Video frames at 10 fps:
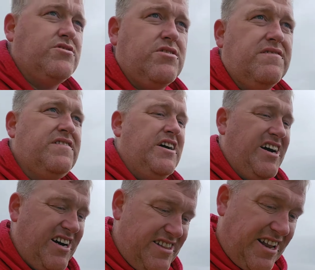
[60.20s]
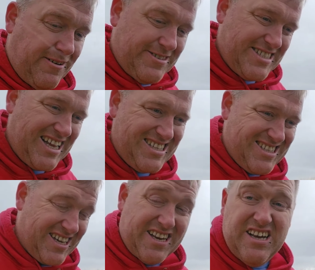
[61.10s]
and stuff. And then I was sat there
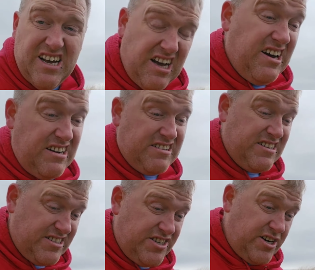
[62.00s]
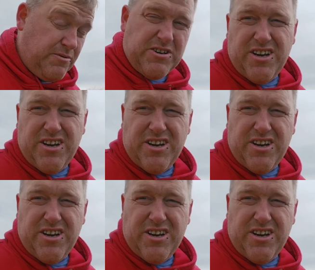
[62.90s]
thinking, no, do you know what?